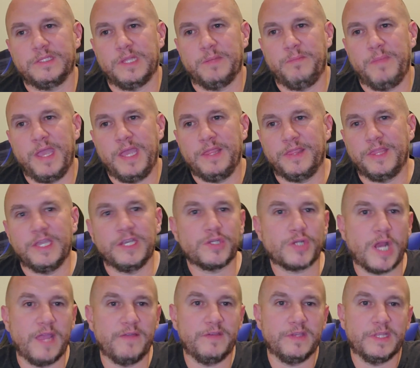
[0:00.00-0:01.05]
The main thing
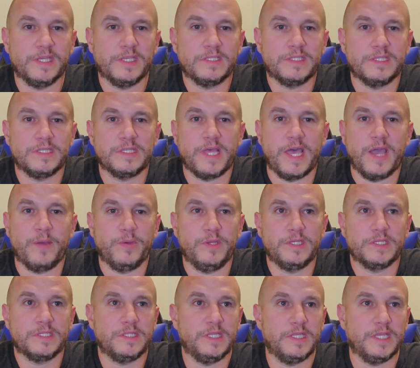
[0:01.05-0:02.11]
driving this is that we
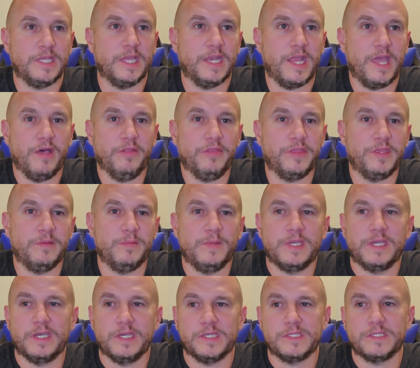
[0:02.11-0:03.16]
just need to get healthy
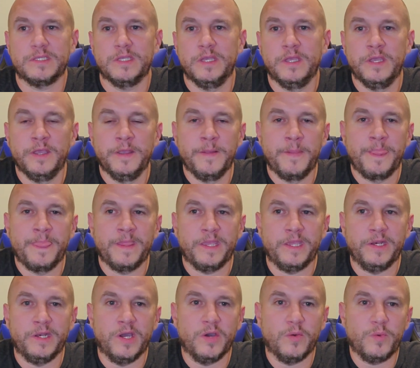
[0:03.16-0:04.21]
because,
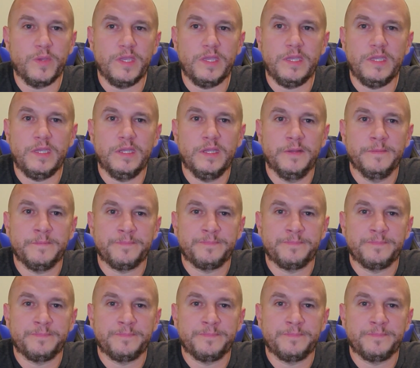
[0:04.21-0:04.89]
we